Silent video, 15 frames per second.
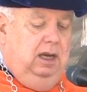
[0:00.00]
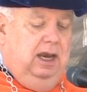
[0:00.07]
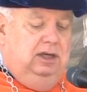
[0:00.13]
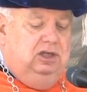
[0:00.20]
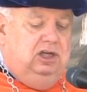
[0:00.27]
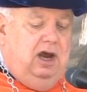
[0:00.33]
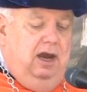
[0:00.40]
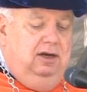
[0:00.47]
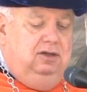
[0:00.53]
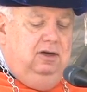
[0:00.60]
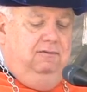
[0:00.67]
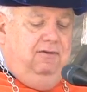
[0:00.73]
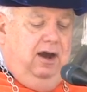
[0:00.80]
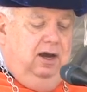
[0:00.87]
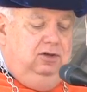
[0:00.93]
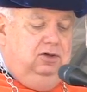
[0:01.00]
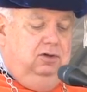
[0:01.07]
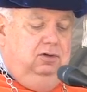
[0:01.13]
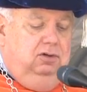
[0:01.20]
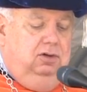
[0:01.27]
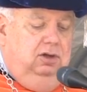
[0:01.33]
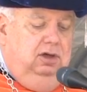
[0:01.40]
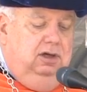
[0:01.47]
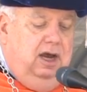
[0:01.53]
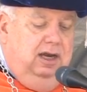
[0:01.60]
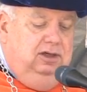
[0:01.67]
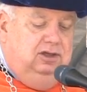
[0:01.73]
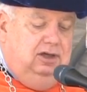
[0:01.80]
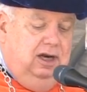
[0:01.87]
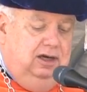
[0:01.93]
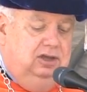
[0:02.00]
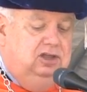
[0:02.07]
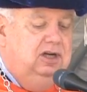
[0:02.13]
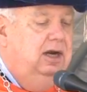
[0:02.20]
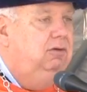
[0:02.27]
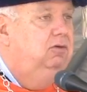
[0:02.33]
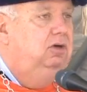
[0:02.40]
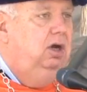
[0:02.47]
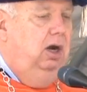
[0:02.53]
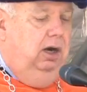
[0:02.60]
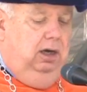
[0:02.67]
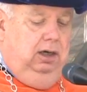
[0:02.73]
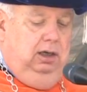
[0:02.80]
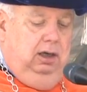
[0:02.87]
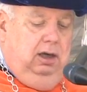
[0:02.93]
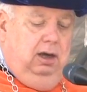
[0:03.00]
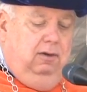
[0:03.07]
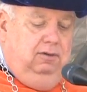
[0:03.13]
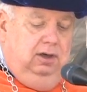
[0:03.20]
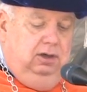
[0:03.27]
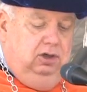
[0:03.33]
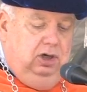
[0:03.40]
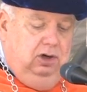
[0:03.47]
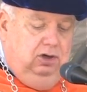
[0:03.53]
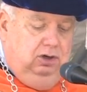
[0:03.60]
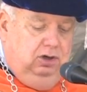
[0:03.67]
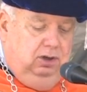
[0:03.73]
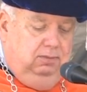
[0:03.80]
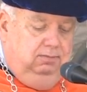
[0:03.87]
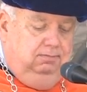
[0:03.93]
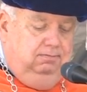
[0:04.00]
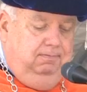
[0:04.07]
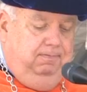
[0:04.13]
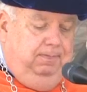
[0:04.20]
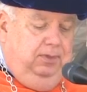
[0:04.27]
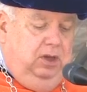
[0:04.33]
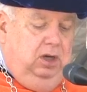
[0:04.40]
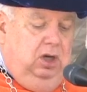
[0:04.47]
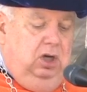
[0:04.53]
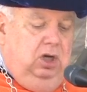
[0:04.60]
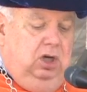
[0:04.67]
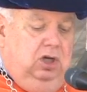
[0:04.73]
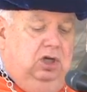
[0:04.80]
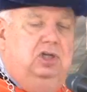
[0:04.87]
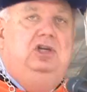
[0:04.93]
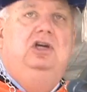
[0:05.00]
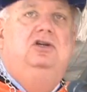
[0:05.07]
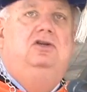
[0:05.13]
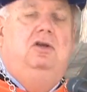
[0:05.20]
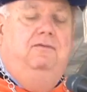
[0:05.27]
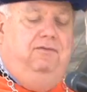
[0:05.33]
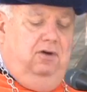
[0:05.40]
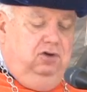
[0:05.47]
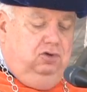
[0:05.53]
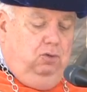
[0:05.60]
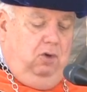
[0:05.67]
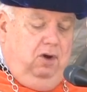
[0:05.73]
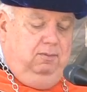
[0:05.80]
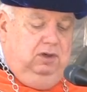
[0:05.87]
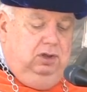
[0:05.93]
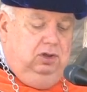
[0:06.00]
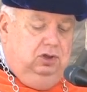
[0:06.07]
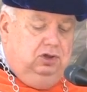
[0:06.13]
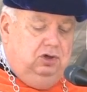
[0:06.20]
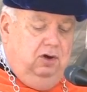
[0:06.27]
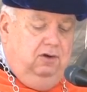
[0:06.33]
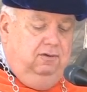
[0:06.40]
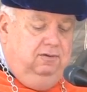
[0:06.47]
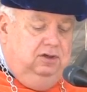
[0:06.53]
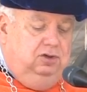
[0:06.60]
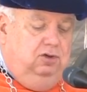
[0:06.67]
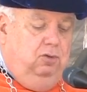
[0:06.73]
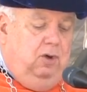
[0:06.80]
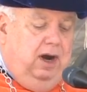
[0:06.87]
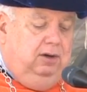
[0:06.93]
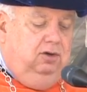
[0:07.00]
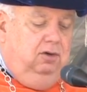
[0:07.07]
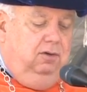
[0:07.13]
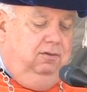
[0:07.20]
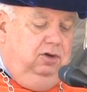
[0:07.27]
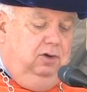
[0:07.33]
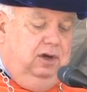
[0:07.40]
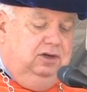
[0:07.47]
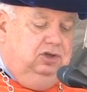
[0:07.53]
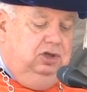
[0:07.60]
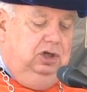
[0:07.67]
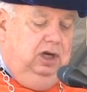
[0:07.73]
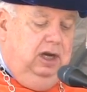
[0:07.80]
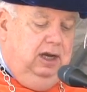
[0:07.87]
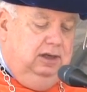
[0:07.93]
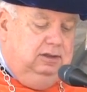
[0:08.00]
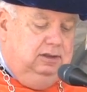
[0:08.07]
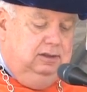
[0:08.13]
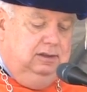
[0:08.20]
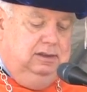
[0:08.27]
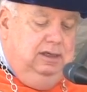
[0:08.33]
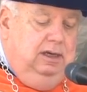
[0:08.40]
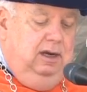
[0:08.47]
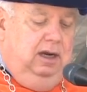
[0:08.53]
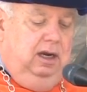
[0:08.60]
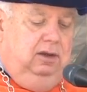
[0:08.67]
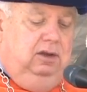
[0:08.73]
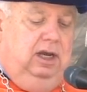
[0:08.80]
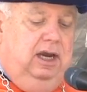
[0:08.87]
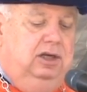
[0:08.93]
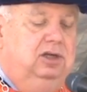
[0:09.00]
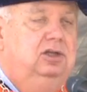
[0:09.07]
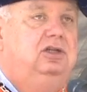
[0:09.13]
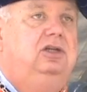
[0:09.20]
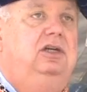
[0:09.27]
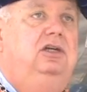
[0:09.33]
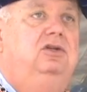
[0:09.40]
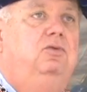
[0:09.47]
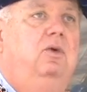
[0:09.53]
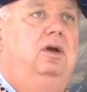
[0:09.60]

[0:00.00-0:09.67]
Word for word: and science advisor to the United States Secretary of the Interior. She is the first woman to serve as director of the USGS in the agency's